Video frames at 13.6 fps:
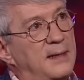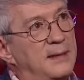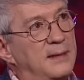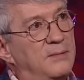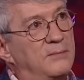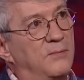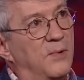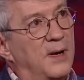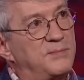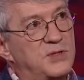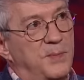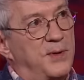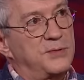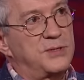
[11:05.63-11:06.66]
did what I'm
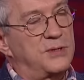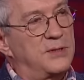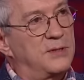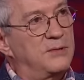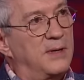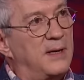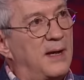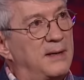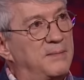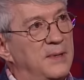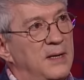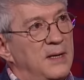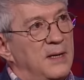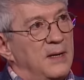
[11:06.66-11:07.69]
supposed to do, and I
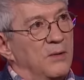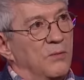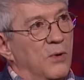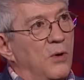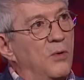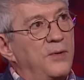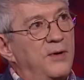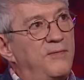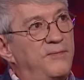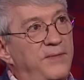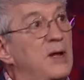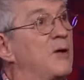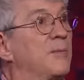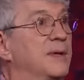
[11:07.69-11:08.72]
rolled
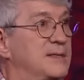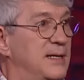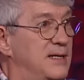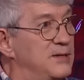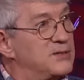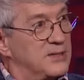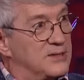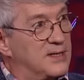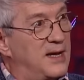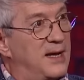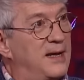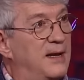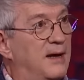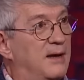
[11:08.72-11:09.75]
film, as they used to
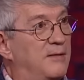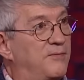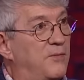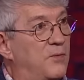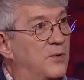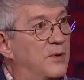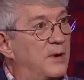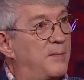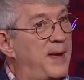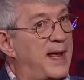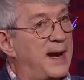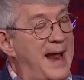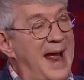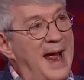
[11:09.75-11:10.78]
say, for
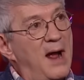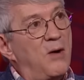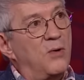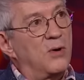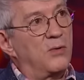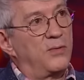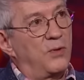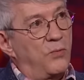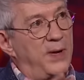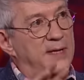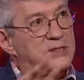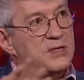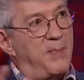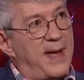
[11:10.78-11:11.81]
about an hour on the
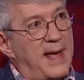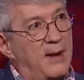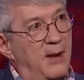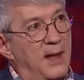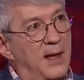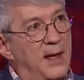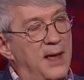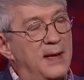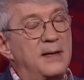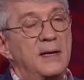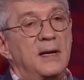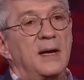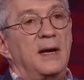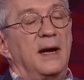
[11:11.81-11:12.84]
west battle line.
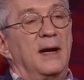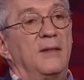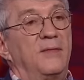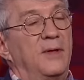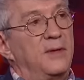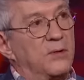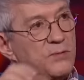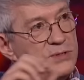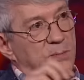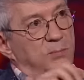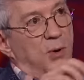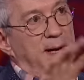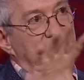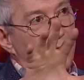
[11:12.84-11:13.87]
And then there was a
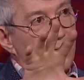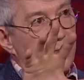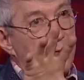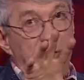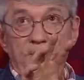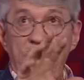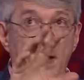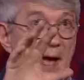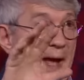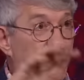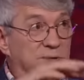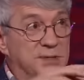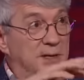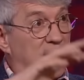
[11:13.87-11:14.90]
breakthrough. I
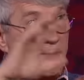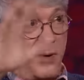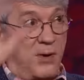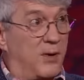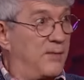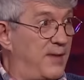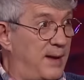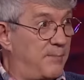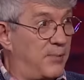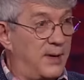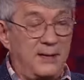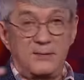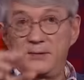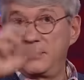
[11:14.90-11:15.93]
was not part of that
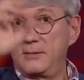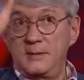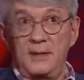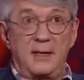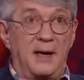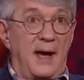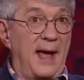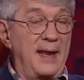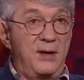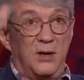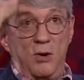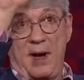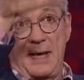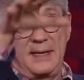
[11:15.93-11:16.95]
breakthrough. I had
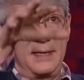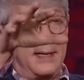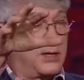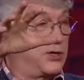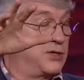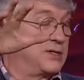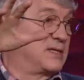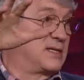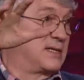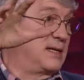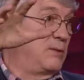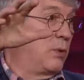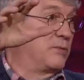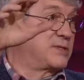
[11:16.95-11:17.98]
no idea. I couldn't
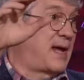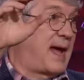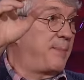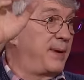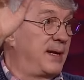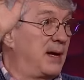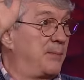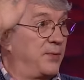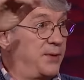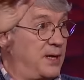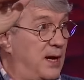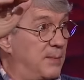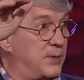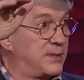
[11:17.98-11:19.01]
see what was happening up on
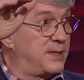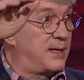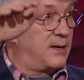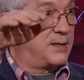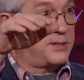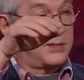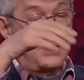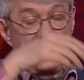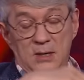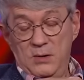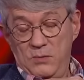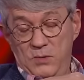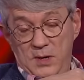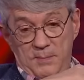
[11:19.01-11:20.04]
the upper terrace,
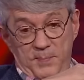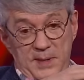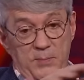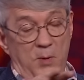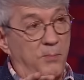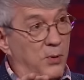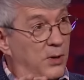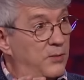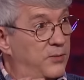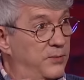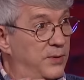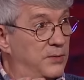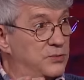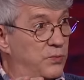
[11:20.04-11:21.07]
where people broke
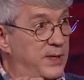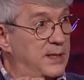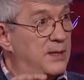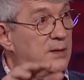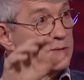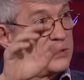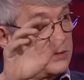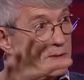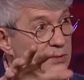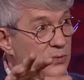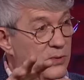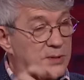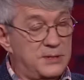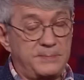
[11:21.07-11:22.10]
through those windows and the
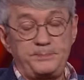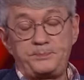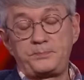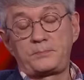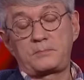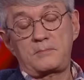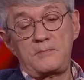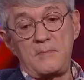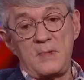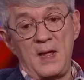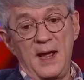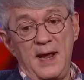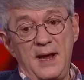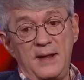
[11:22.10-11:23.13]
doors.
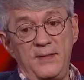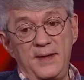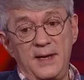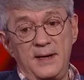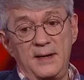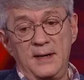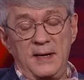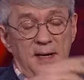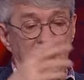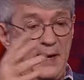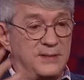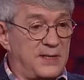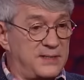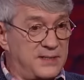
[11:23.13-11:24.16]
And then,
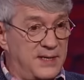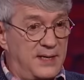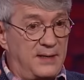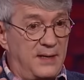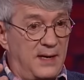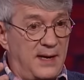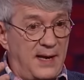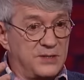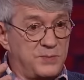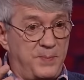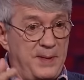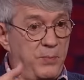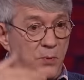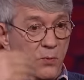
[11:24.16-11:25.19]
as I said, as
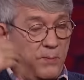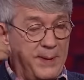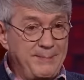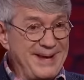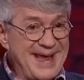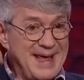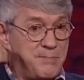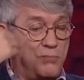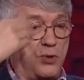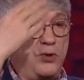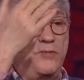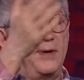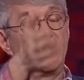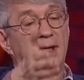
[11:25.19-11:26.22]
people began
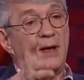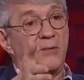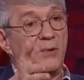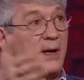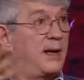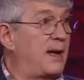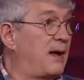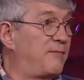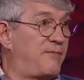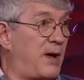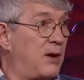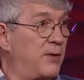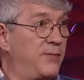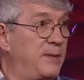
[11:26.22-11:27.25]
moving that way, I
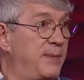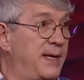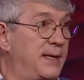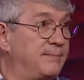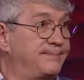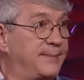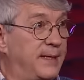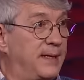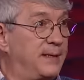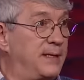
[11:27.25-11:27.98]
followed them in and